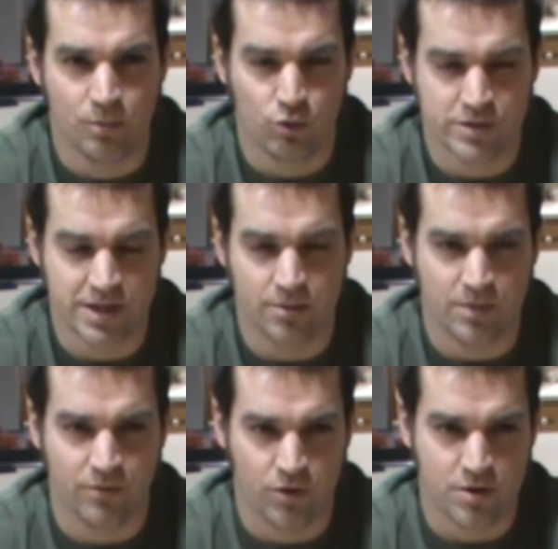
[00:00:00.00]
molds out
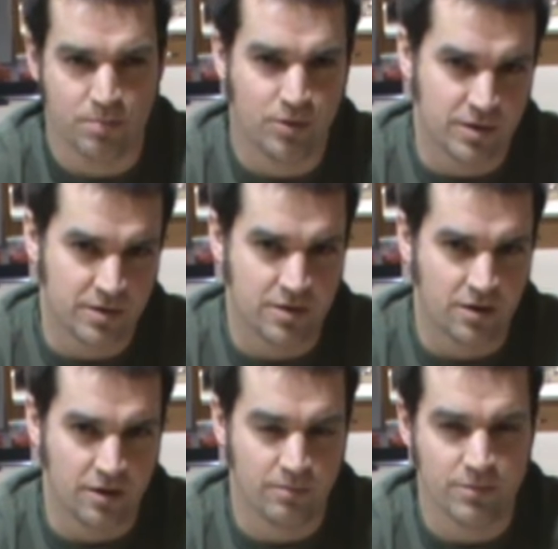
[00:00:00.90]
before you're putting
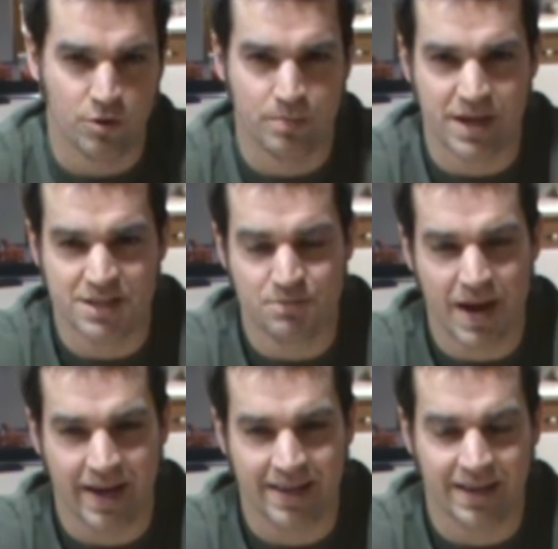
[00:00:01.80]
your, your beads
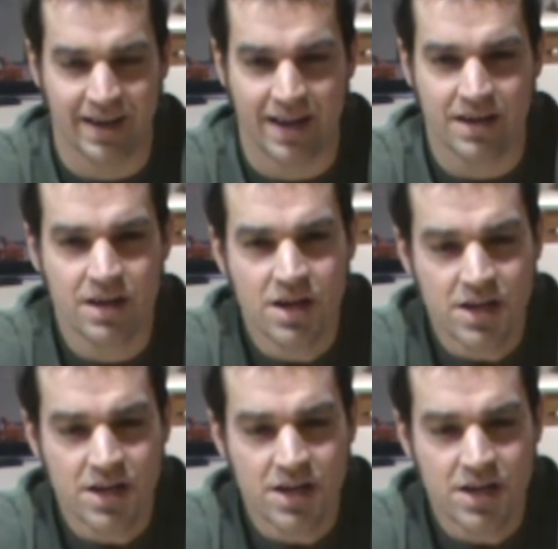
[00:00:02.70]
back in again.